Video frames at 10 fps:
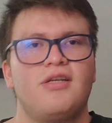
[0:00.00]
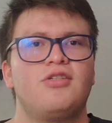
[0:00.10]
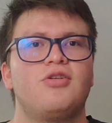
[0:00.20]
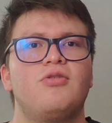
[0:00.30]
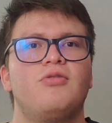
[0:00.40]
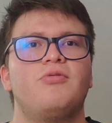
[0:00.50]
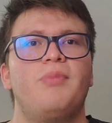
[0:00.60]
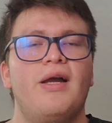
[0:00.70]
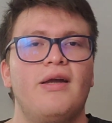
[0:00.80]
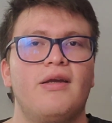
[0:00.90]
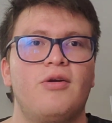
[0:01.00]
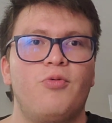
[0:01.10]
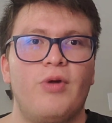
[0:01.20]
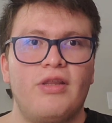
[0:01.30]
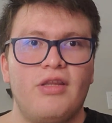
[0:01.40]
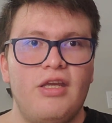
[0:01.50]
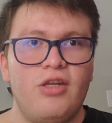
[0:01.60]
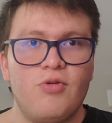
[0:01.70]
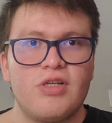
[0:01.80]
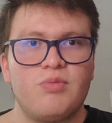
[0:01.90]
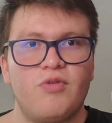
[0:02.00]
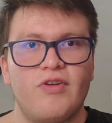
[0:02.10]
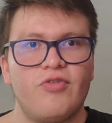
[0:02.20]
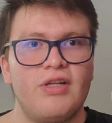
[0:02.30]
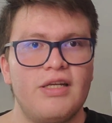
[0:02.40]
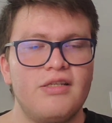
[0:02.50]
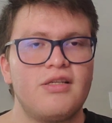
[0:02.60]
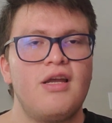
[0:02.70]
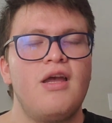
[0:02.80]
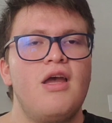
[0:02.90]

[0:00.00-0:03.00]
So back when the newest movie released,